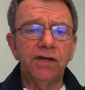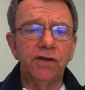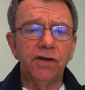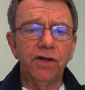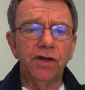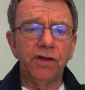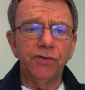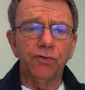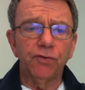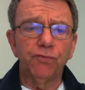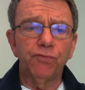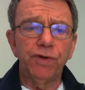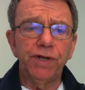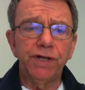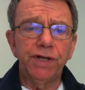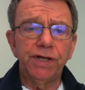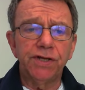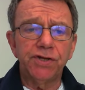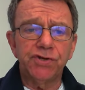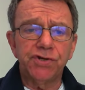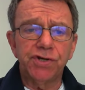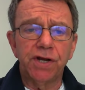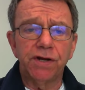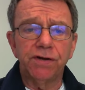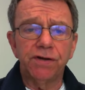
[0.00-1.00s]
In another,
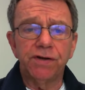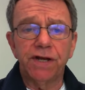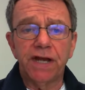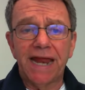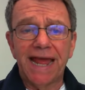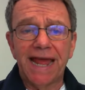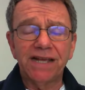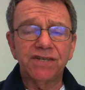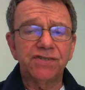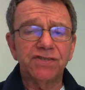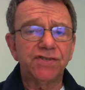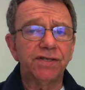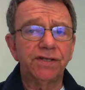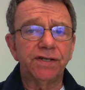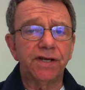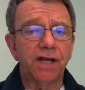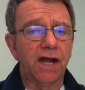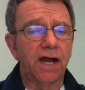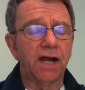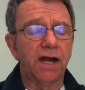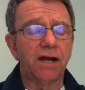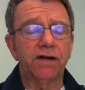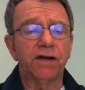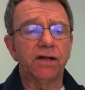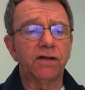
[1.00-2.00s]
Rita shared an
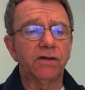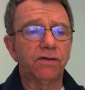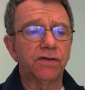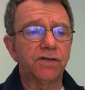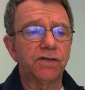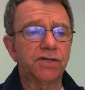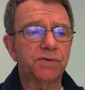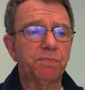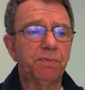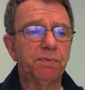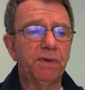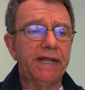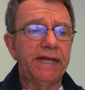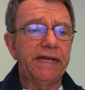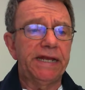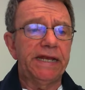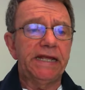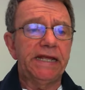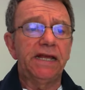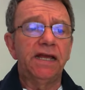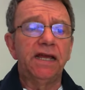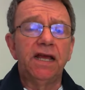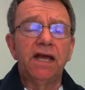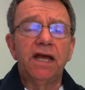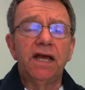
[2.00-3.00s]
excellent article
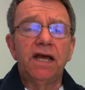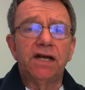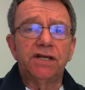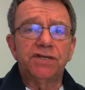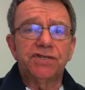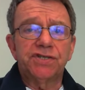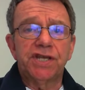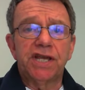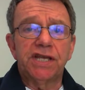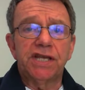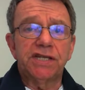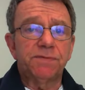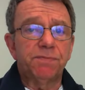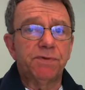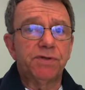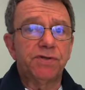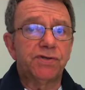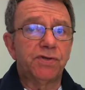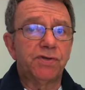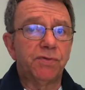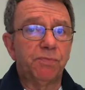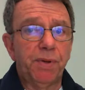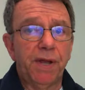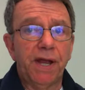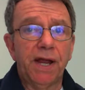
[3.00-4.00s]
explaining
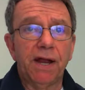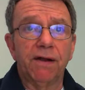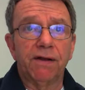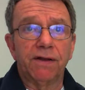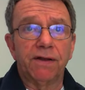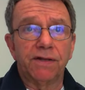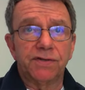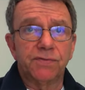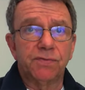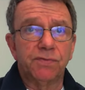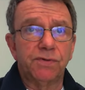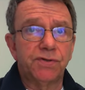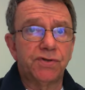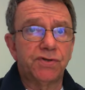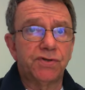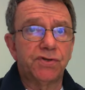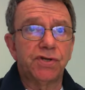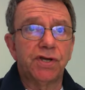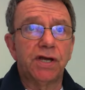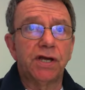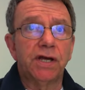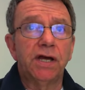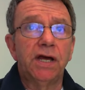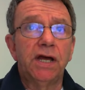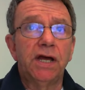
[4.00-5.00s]
assessments to parents,
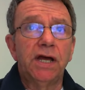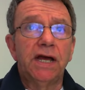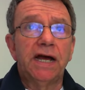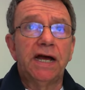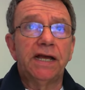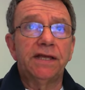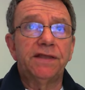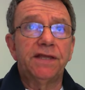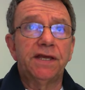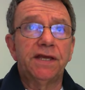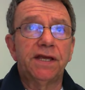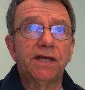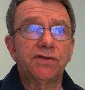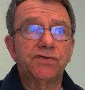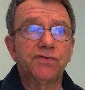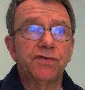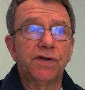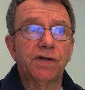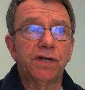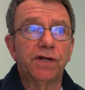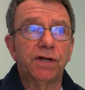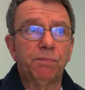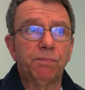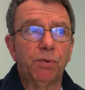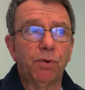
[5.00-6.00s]
which I think
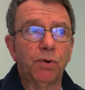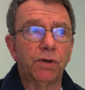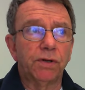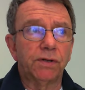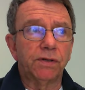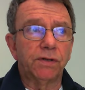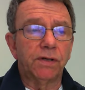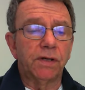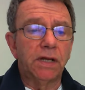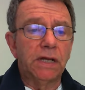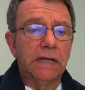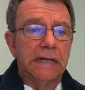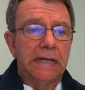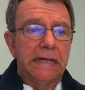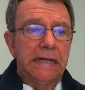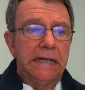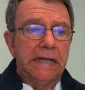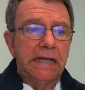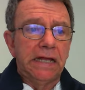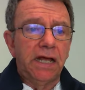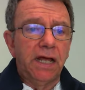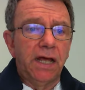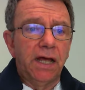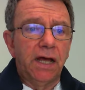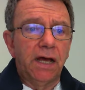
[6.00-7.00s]
is very important.
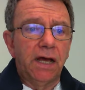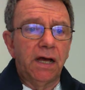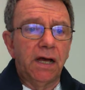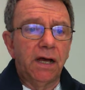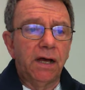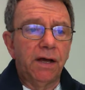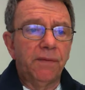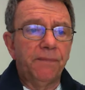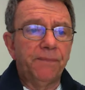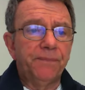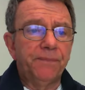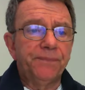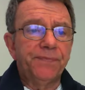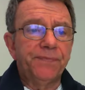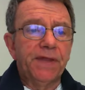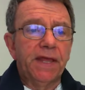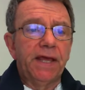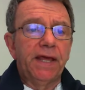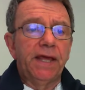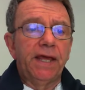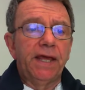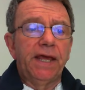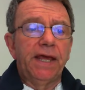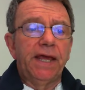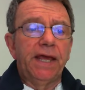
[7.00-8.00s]
And
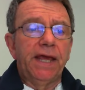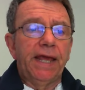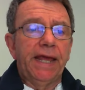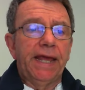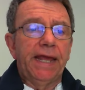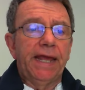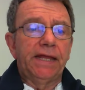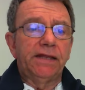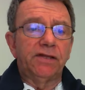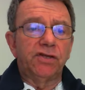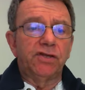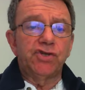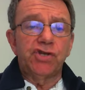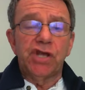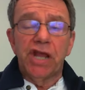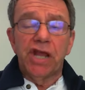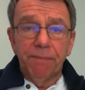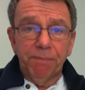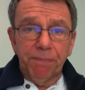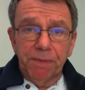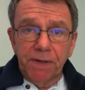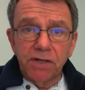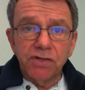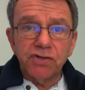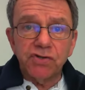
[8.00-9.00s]
the
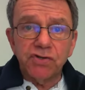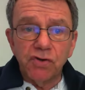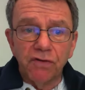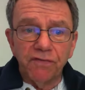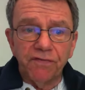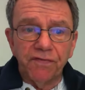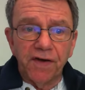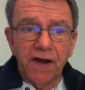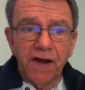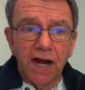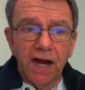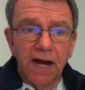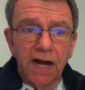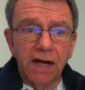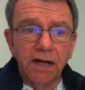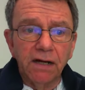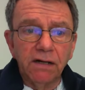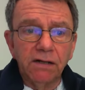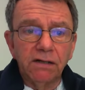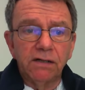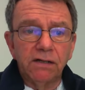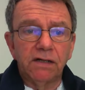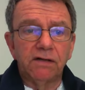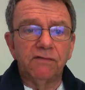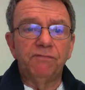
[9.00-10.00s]
champion so
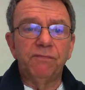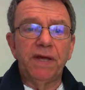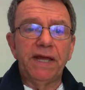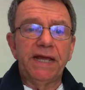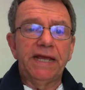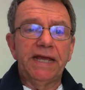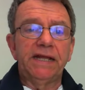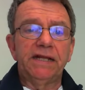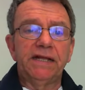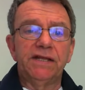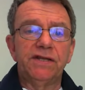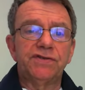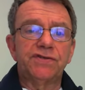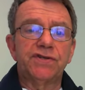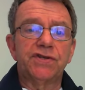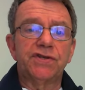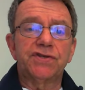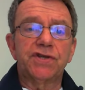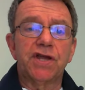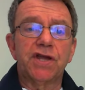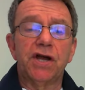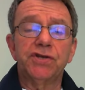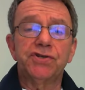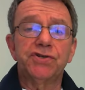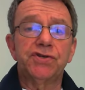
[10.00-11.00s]
far of making these
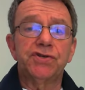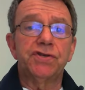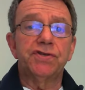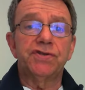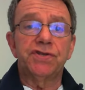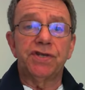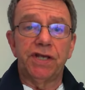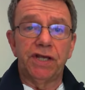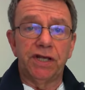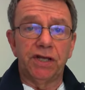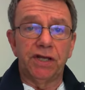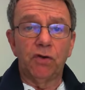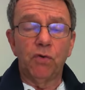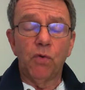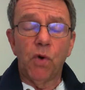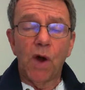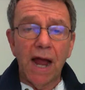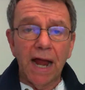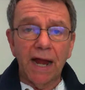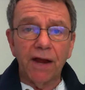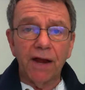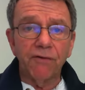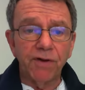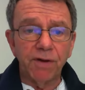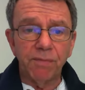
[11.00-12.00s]
discussions
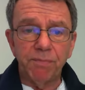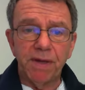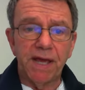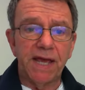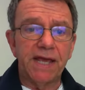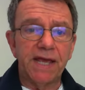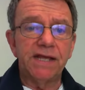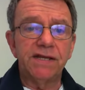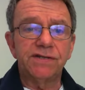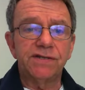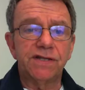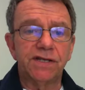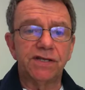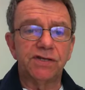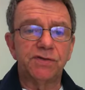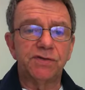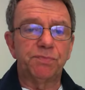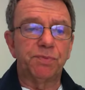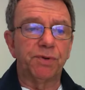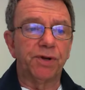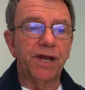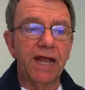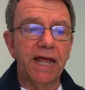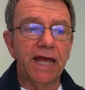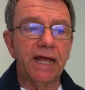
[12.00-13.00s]
inquiry-based
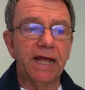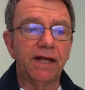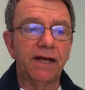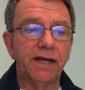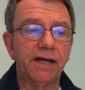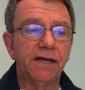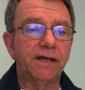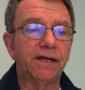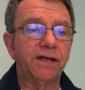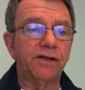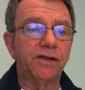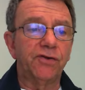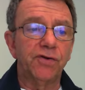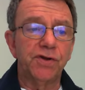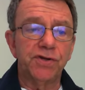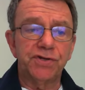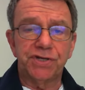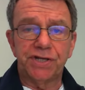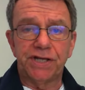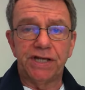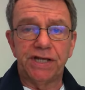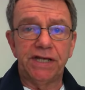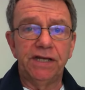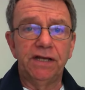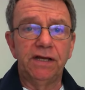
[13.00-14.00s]
is Brianna and
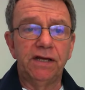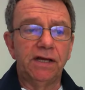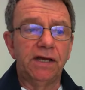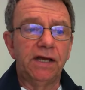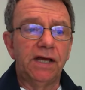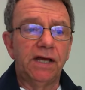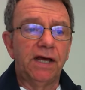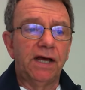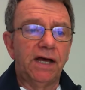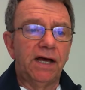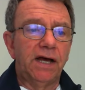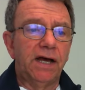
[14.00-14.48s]
Chrissy,